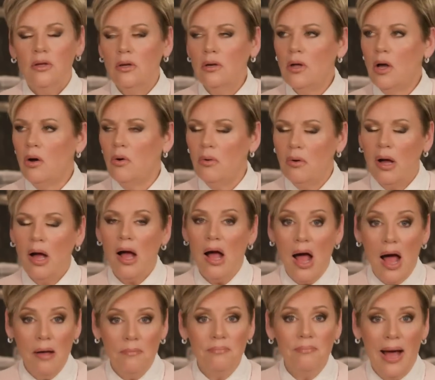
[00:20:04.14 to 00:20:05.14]
You know,
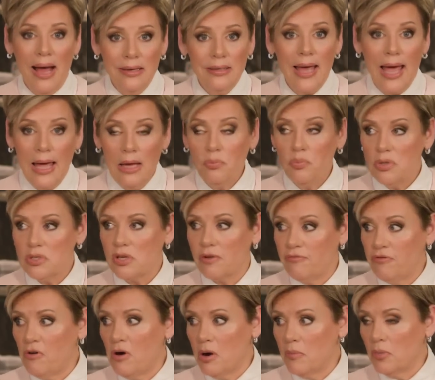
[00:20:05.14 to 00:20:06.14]
my dad was a
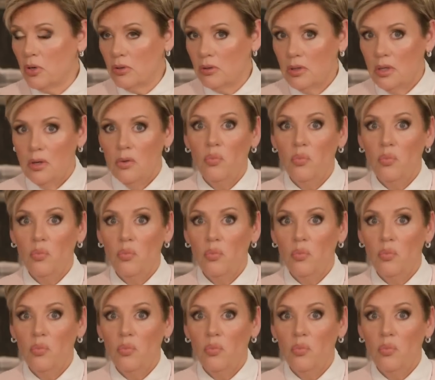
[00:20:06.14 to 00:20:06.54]
farmer.